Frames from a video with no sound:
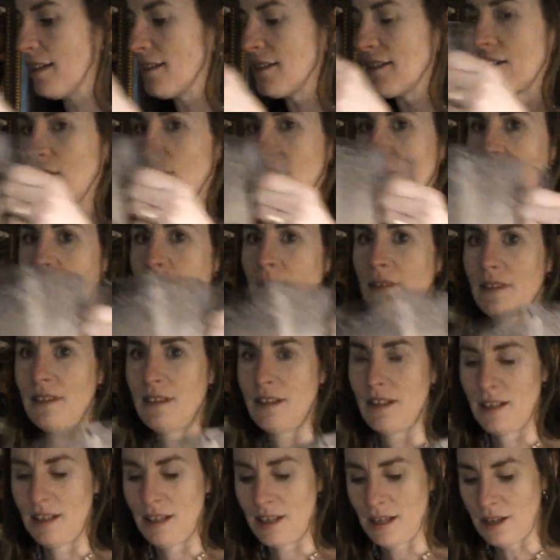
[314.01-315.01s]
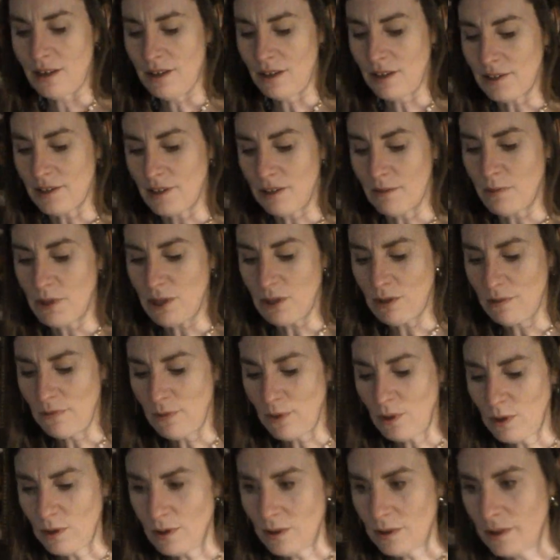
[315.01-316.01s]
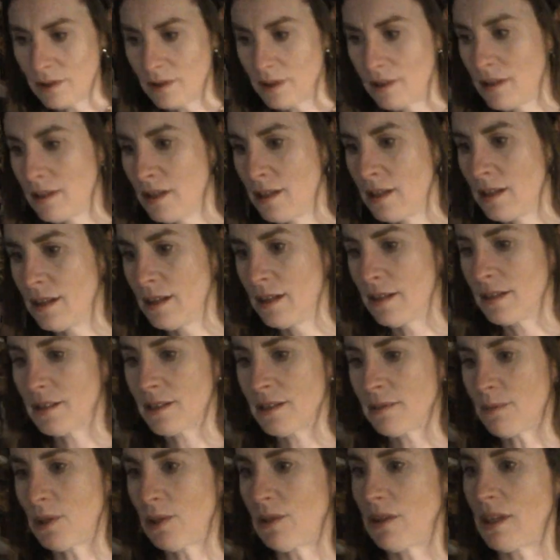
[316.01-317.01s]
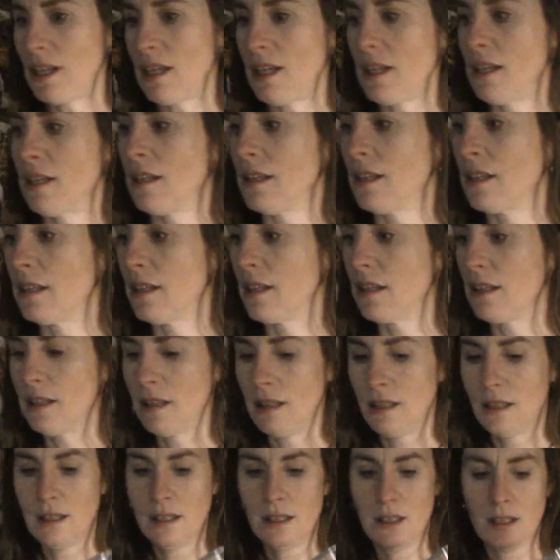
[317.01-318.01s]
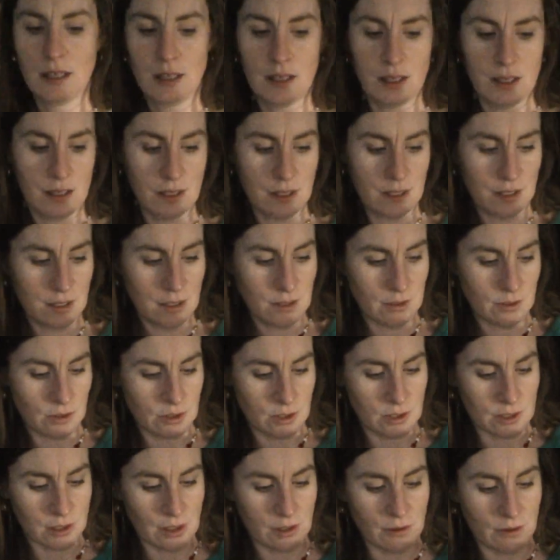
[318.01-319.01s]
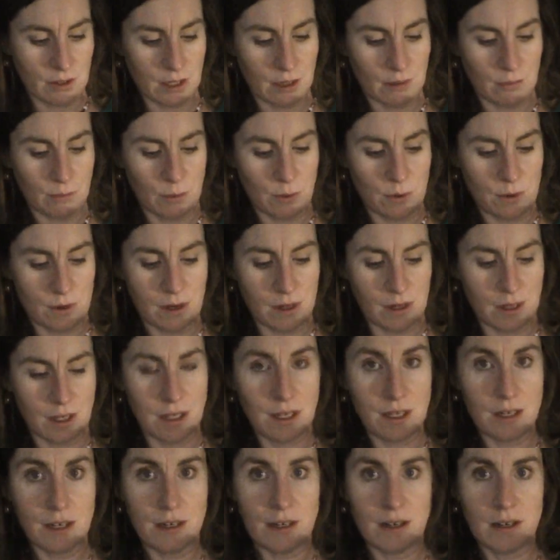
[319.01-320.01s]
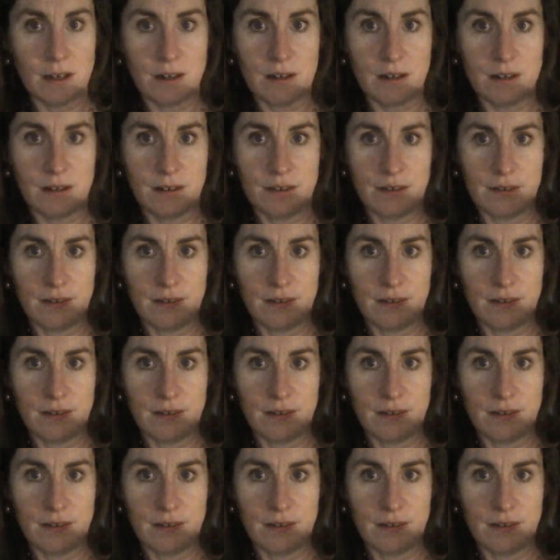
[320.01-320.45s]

So here is our beautiful smoothie. Just go ahead and put it in here.